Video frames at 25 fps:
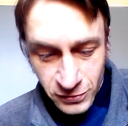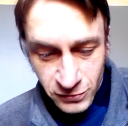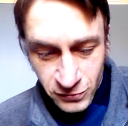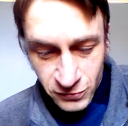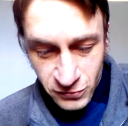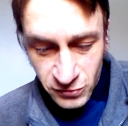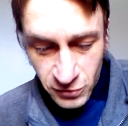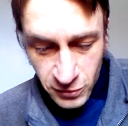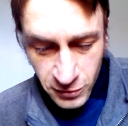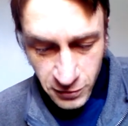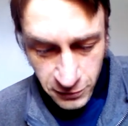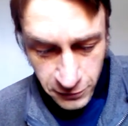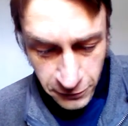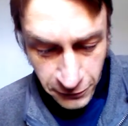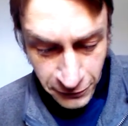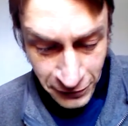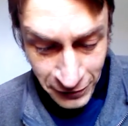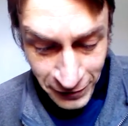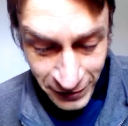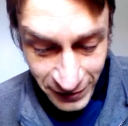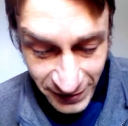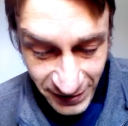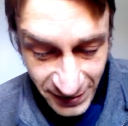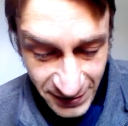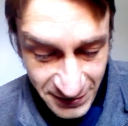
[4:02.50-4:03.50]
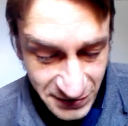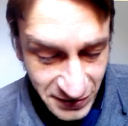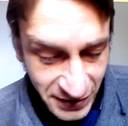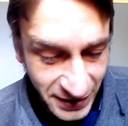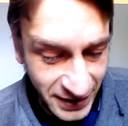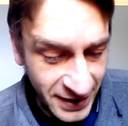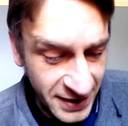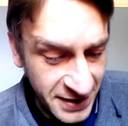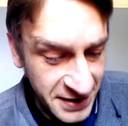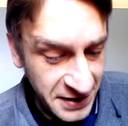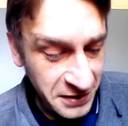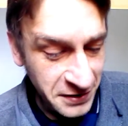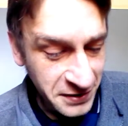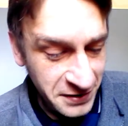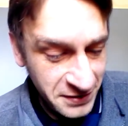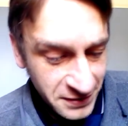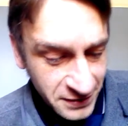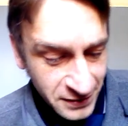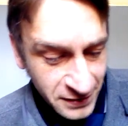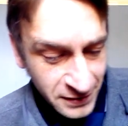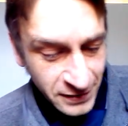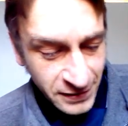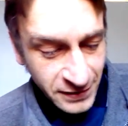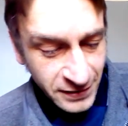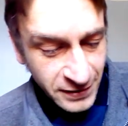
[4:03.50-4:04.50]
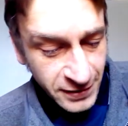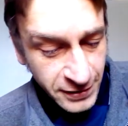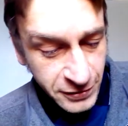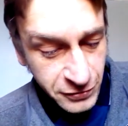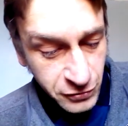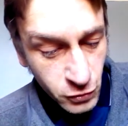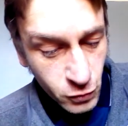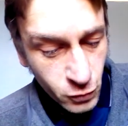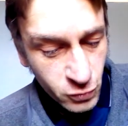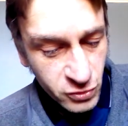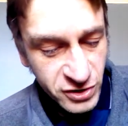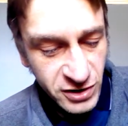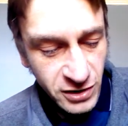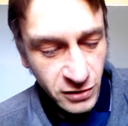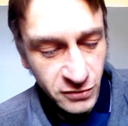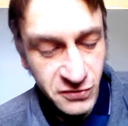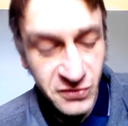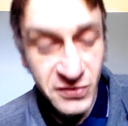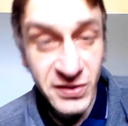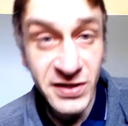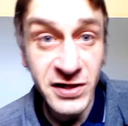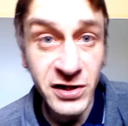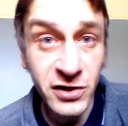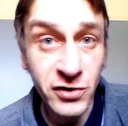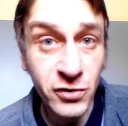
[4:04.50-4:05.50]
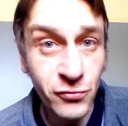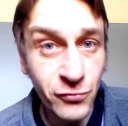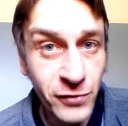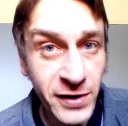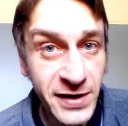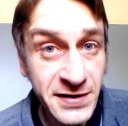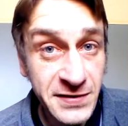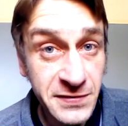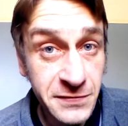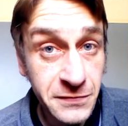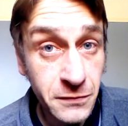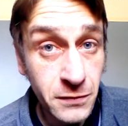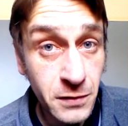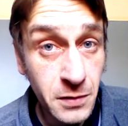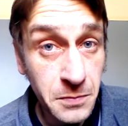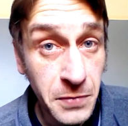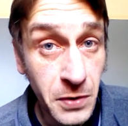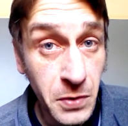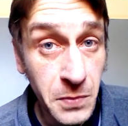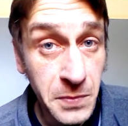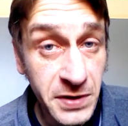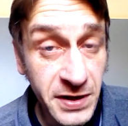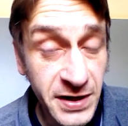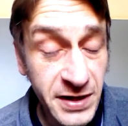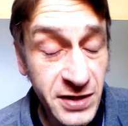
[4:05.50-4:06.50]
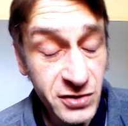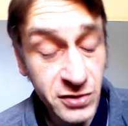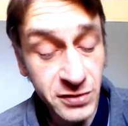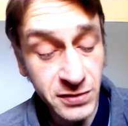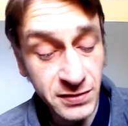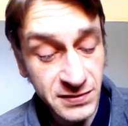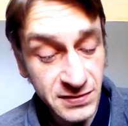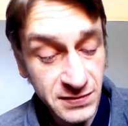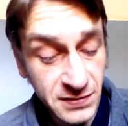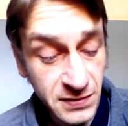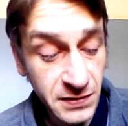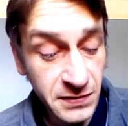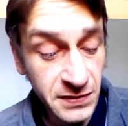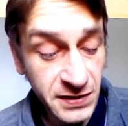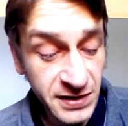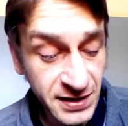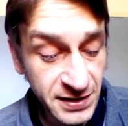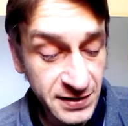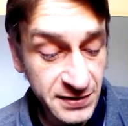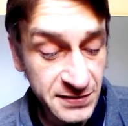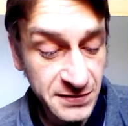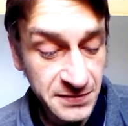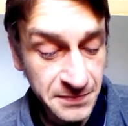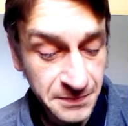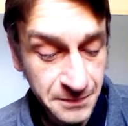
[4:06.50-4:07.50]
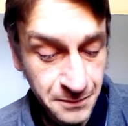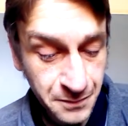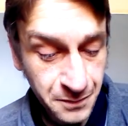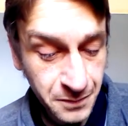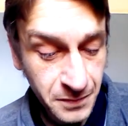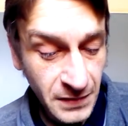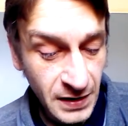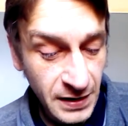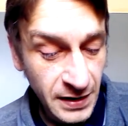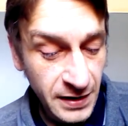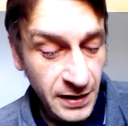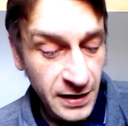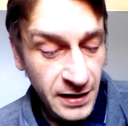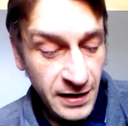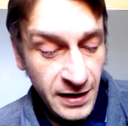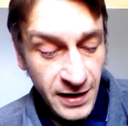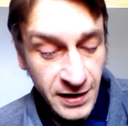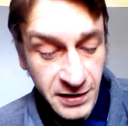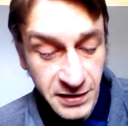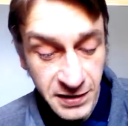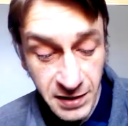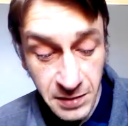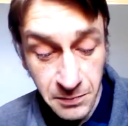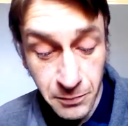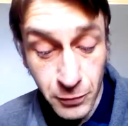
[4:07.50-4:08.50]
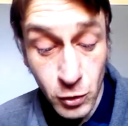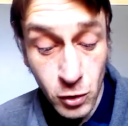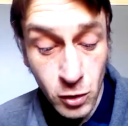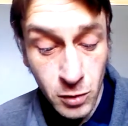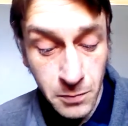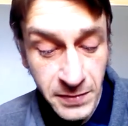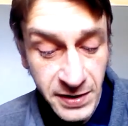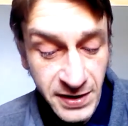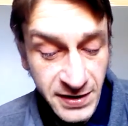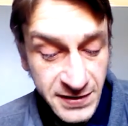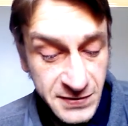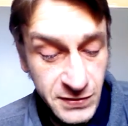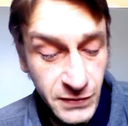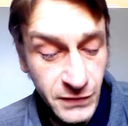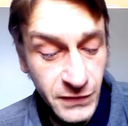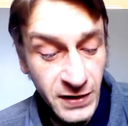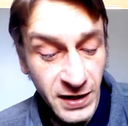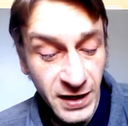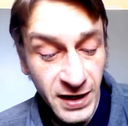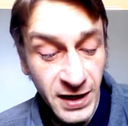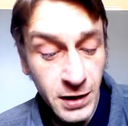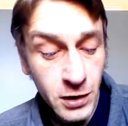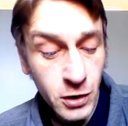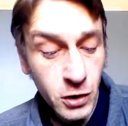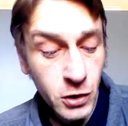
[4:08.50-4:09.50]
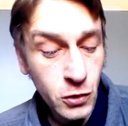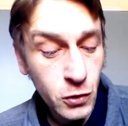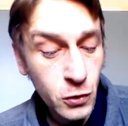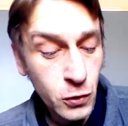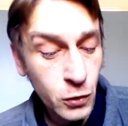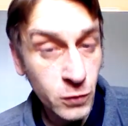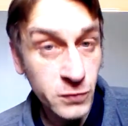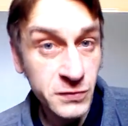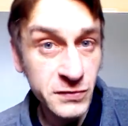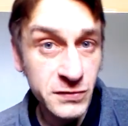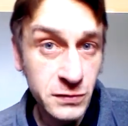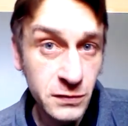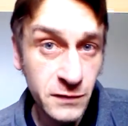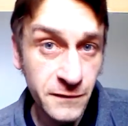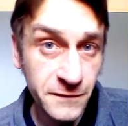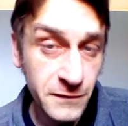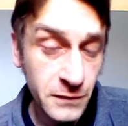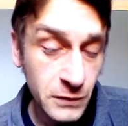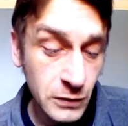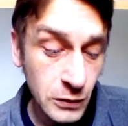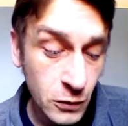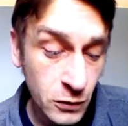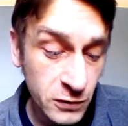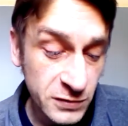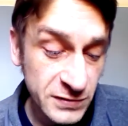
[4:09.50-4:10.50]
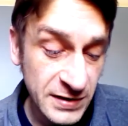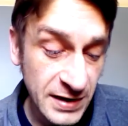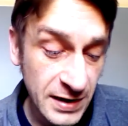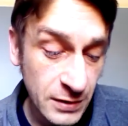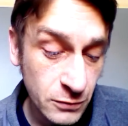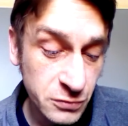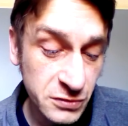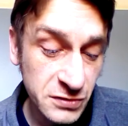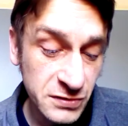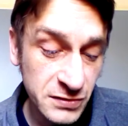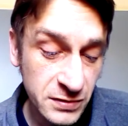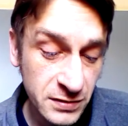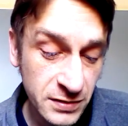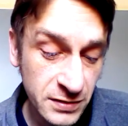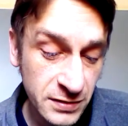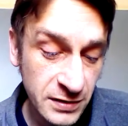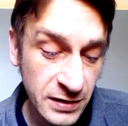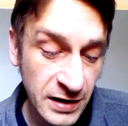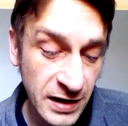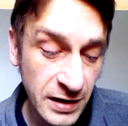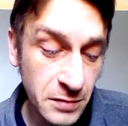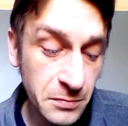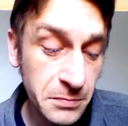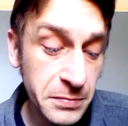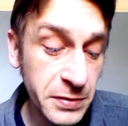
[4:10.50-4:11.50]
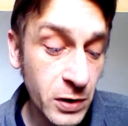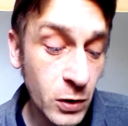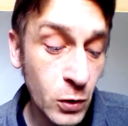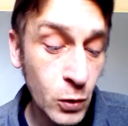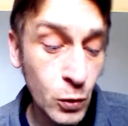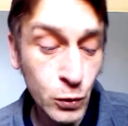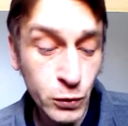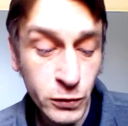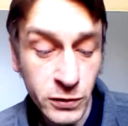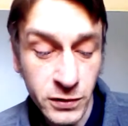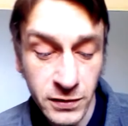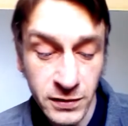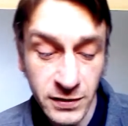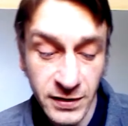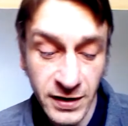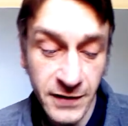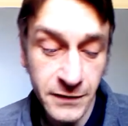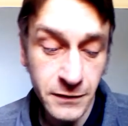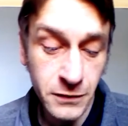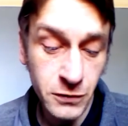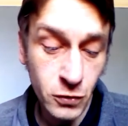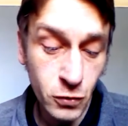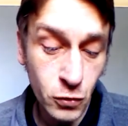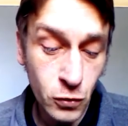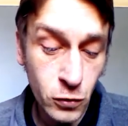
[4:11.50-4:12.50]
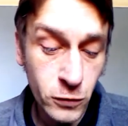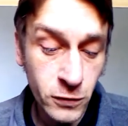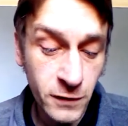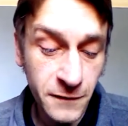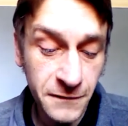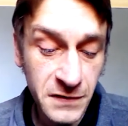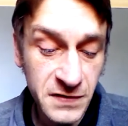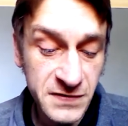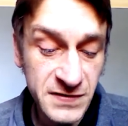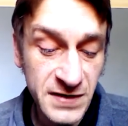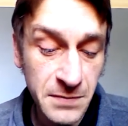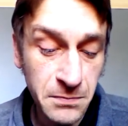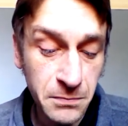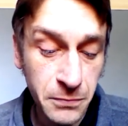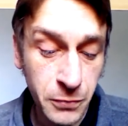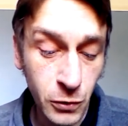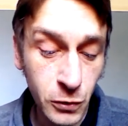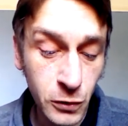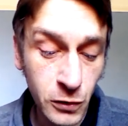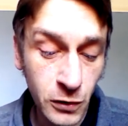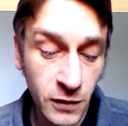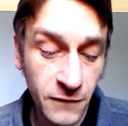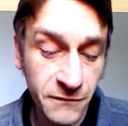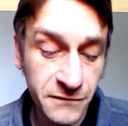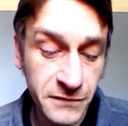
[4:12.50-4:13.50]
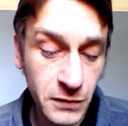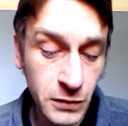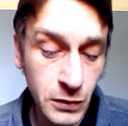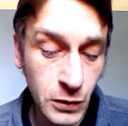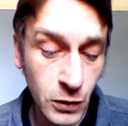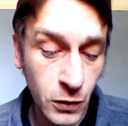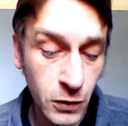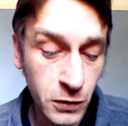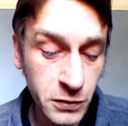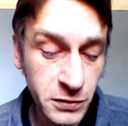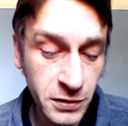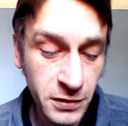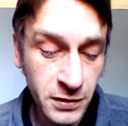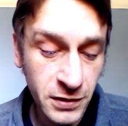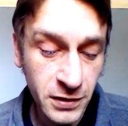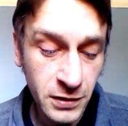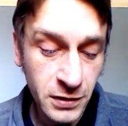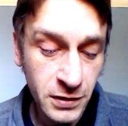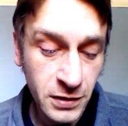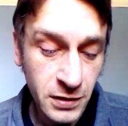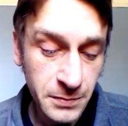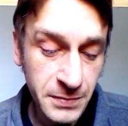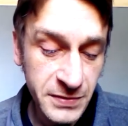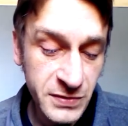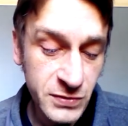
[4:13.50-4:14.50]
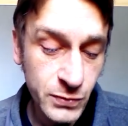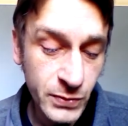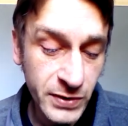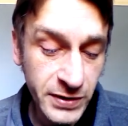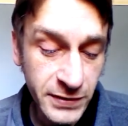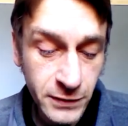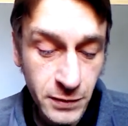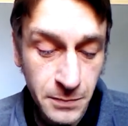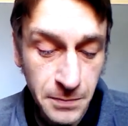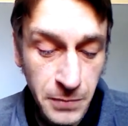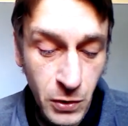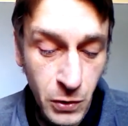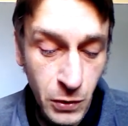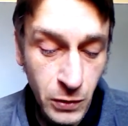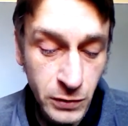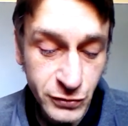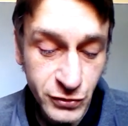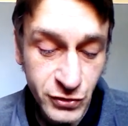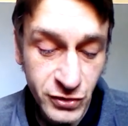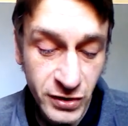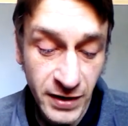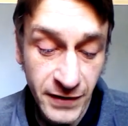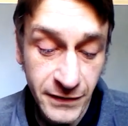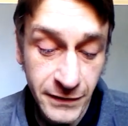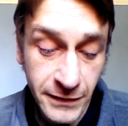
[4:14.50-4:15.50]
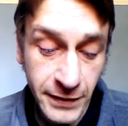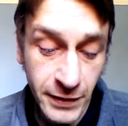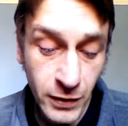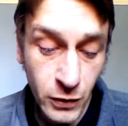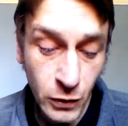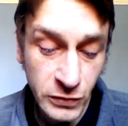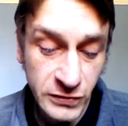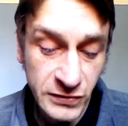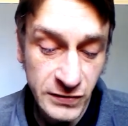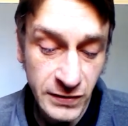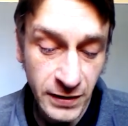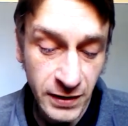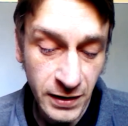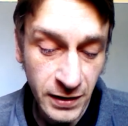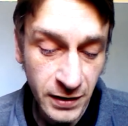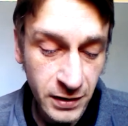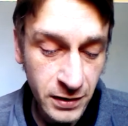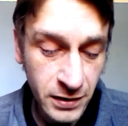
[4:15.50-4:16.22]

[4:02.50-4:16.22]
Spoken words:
Turn yet again, and you shall see greater abominations than these." And he brought me to the inner court of the Lord's house, and behold, at the door of the temple of the Lord, between the porch and the altar,